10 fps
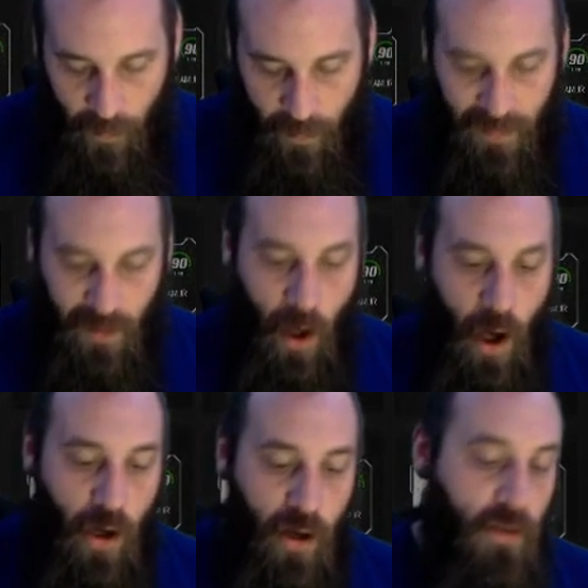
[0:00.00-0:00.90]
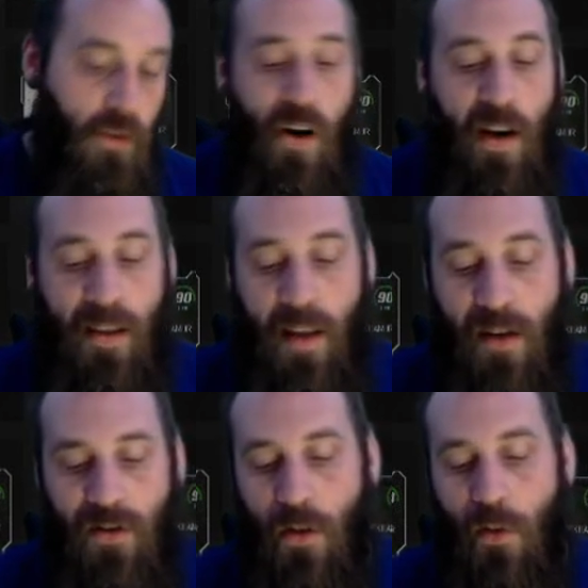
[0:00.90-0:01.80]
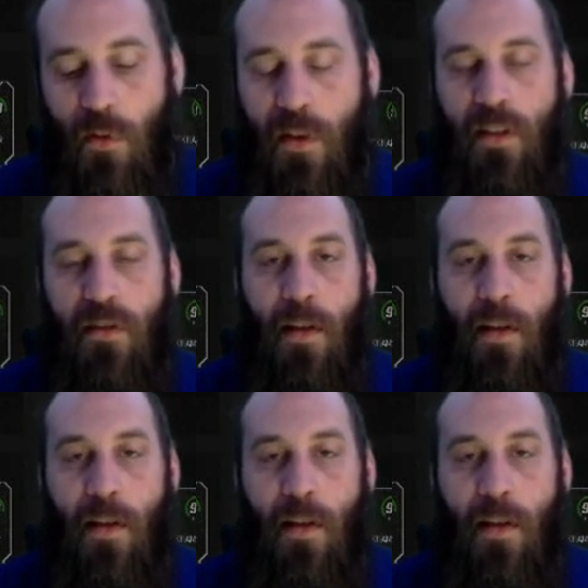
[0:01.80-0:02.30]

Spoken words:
that's 130,000 coins